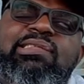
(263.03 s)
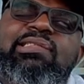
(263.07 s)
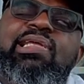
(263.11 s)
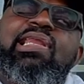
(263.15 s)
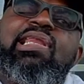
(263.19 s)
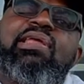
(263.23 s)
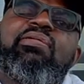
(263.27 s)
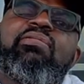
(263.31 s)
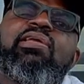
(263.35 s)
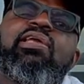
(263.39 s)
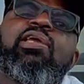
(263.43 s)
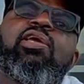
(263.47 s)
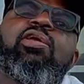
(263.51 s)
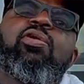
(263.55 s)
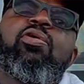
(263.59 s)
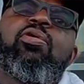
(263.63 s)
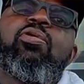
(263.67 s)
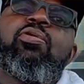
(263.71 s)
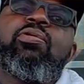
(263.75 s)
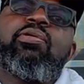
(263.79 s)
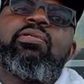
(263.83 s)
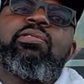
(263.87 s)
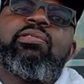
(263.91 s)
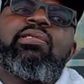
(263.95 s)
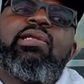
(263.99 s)
not even get
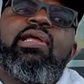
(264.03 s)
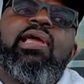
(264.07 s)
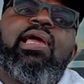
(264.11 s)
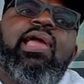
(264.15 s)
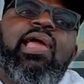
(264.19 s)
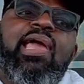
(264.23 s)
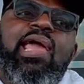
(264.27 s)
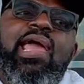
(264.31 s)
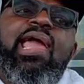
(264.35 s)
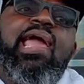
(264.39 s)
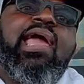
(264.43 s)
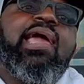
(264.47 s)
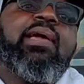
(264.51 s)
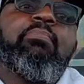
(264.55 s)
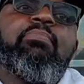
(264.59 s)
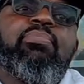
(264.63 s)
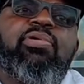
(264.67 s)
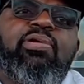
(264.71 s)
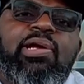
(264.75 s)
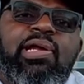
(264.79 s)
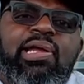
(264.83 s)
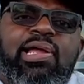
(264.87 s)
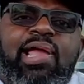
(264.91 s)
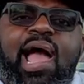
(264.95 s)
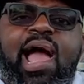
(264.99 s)
on
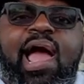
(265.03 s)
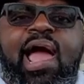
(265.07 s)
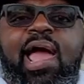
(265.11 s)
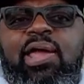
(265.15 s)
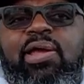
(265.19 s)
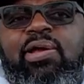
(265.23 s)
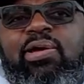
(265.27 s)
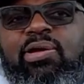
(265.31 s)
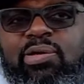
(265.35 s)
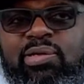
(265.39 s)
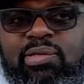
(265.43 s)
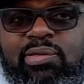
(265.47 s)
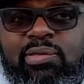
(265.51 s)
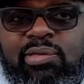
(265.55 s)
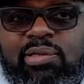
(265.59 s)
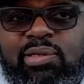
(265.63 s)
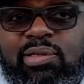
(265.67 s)
Amber Geyer.